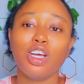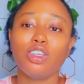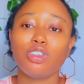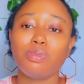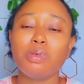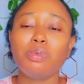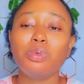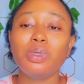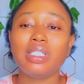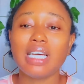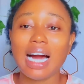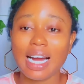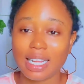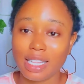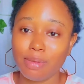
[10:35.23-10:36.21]
So people with
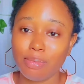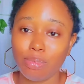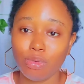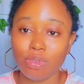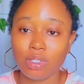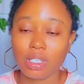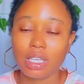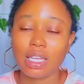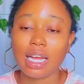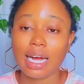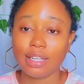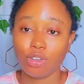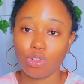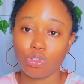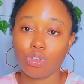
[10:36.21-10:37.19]
acne prone skin
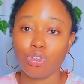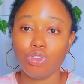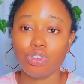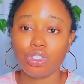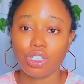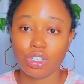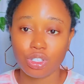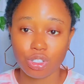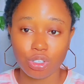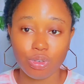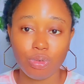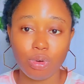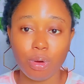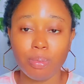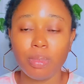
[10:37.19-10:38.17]
can also use this
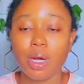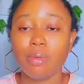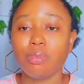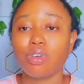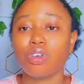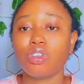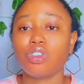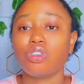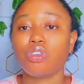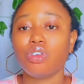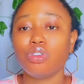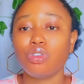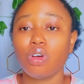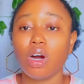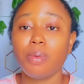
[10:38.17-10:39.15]
serum because it's going
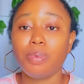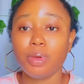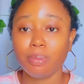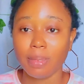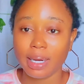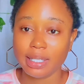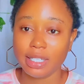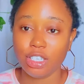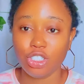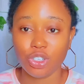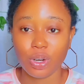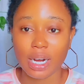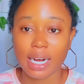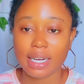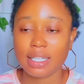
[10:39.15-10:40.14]
to help you manage
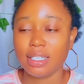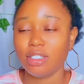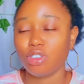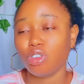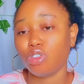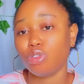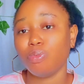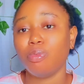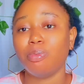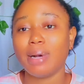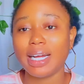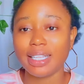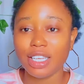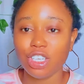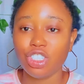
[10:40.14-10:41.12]
your acne. It's going to
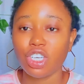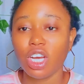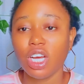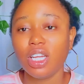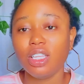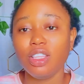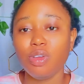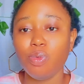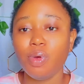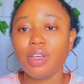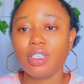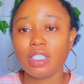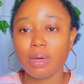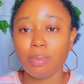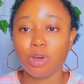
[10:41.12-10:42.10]
manage the way
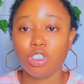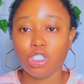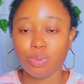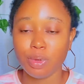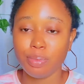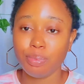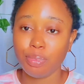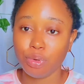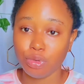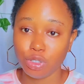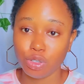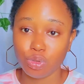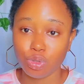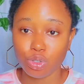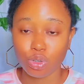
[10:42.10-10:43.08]
sebum is being
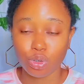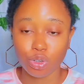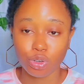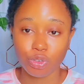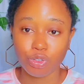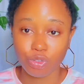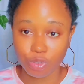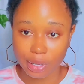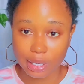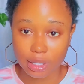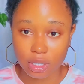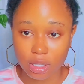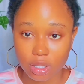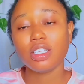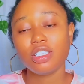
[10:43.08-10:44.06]
produced on your
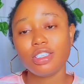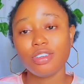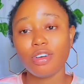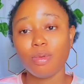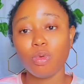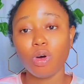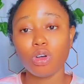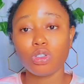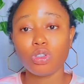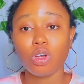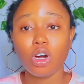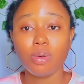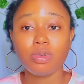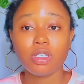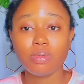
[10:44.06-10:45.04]
face. This serum will also
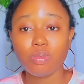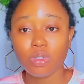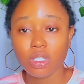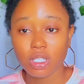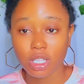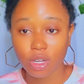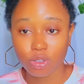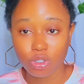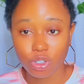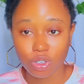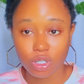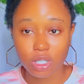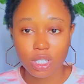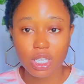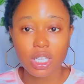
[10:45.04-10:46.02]
help smoothing out your
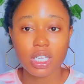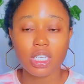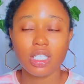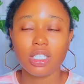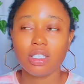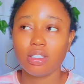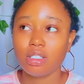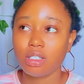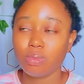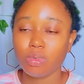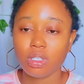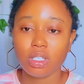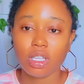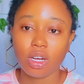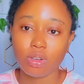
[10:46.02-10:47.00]
skin,
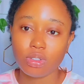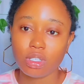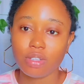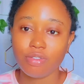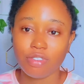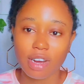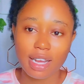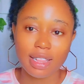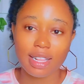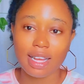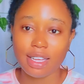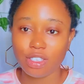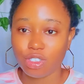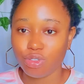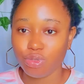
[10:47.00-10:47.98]
smoothing out fine
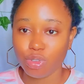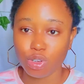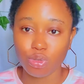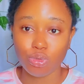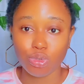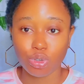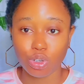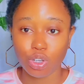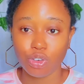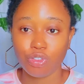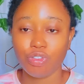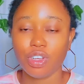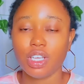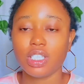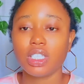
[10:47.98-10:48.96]
lines, wrinkles on your
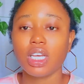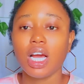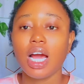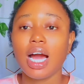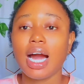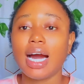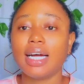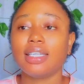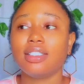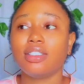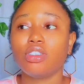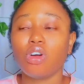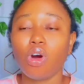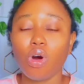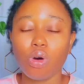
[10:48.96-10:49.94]
face,
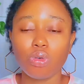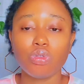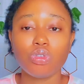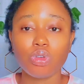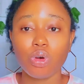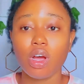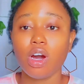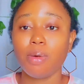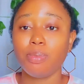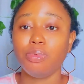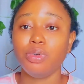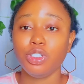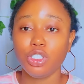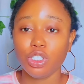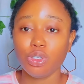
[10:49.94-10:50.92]
and also help
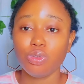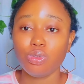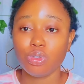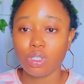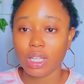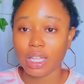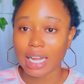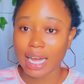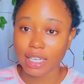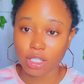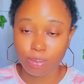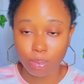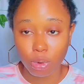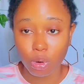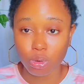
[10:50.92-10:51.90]
reduce
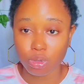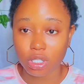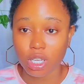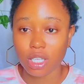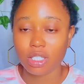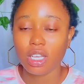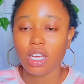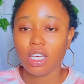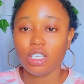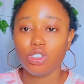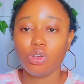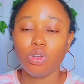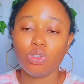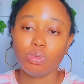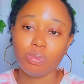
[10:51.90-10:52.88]
large pores. Yes, it's
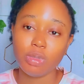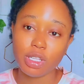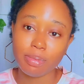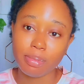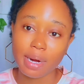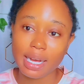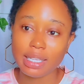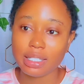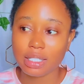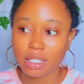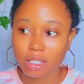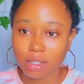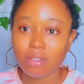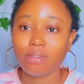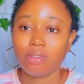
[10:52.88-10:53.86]
going to
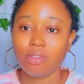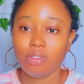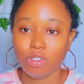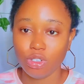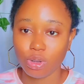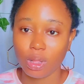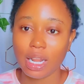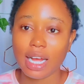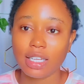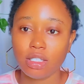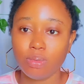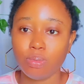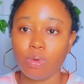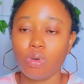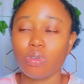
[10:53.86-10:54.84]
minimize your
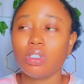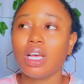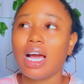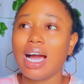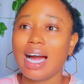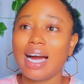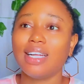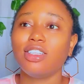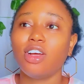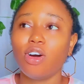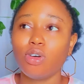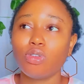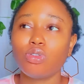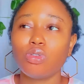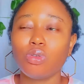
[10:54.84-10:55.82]
large pores and
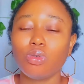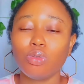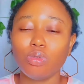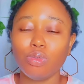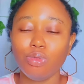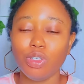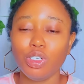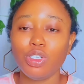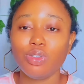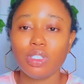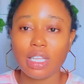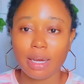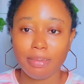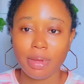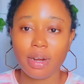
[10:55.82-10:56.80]
also reduce
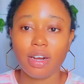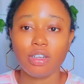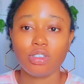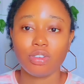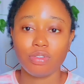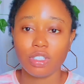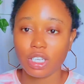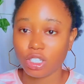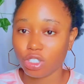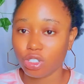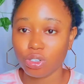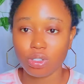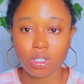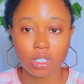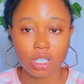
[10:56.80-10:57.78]
the appearance of
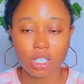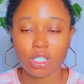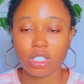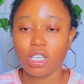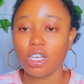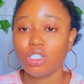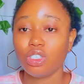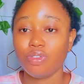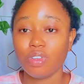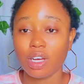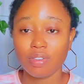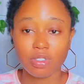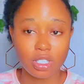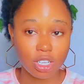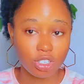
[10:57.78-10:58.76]
textured skin. So if you
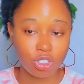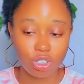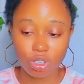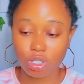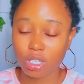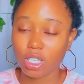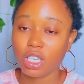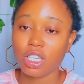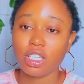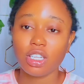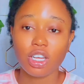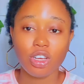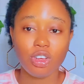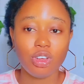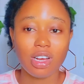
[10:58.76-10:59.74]
have textured skin,
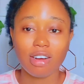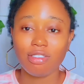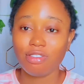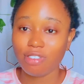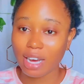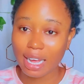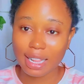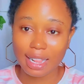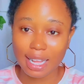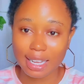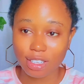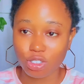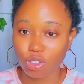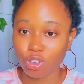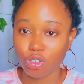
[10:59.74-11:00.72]
you have fine
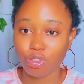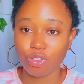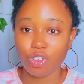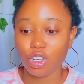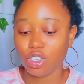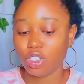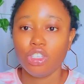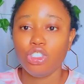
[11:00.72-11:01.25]
lines on your face,